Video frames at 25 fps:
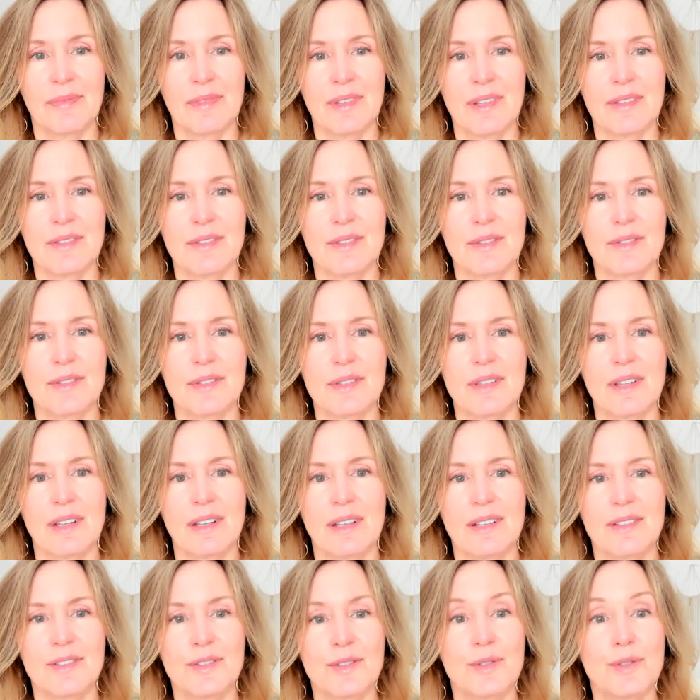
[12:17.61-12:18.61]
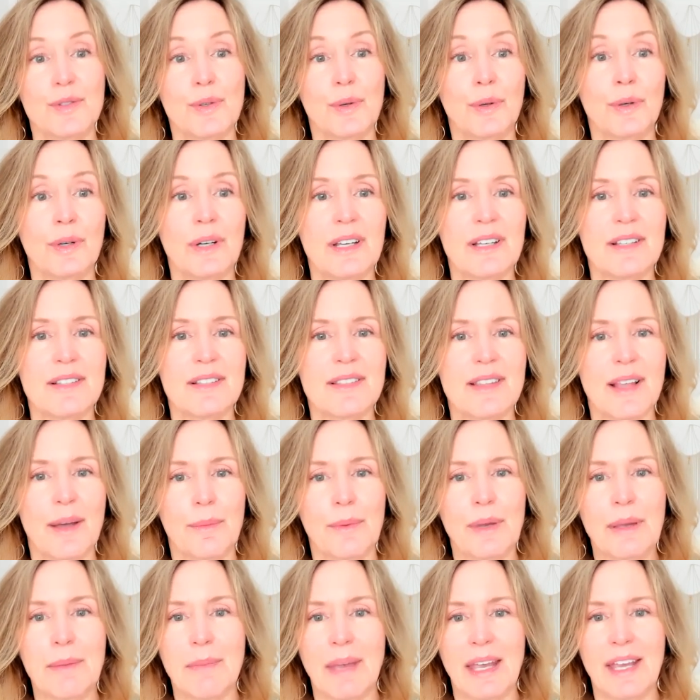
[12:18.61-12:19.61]
this is the stories that
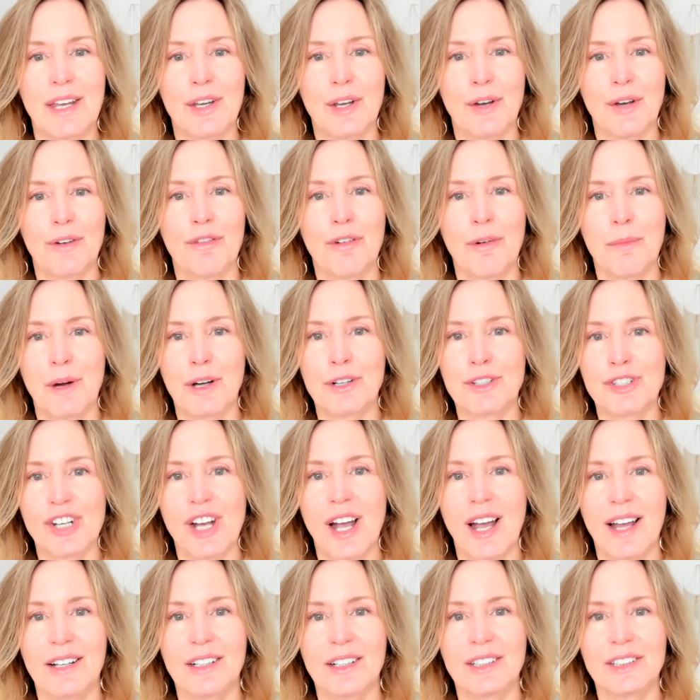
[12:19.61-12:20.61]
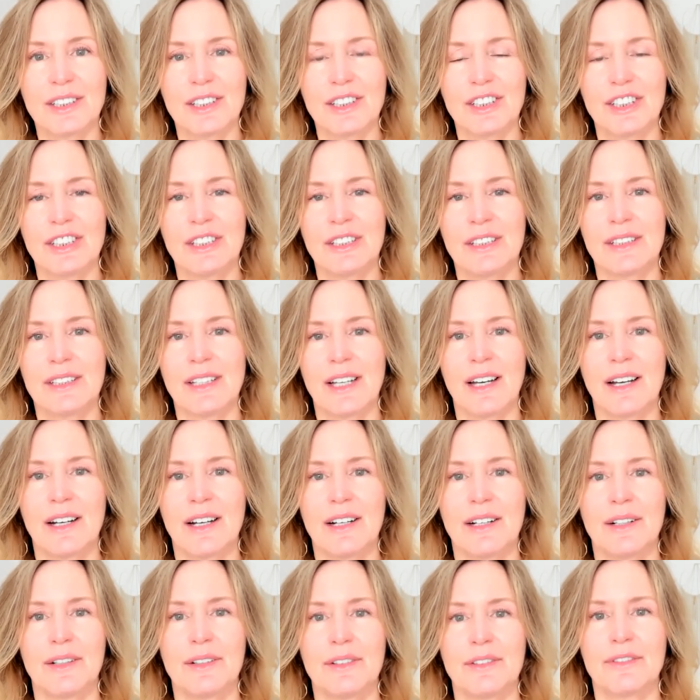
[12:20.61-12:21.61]
we may know from our childhood
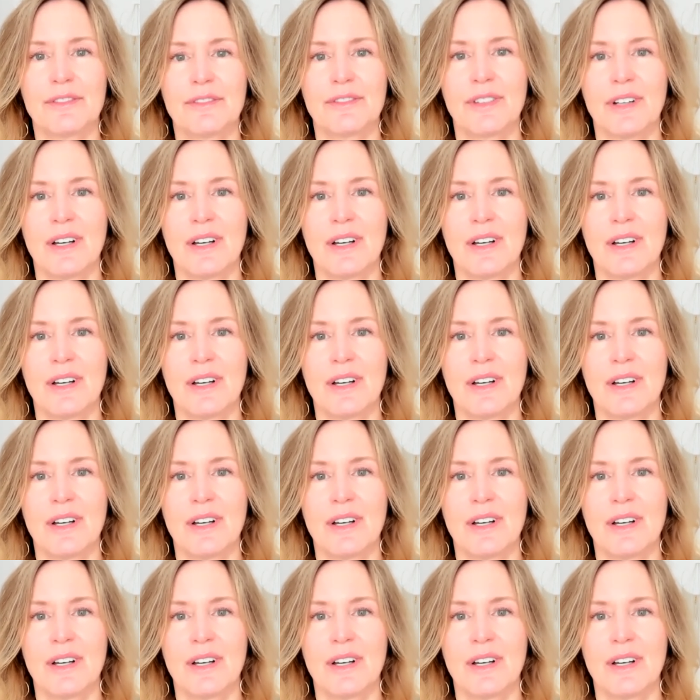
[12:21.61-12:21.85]
of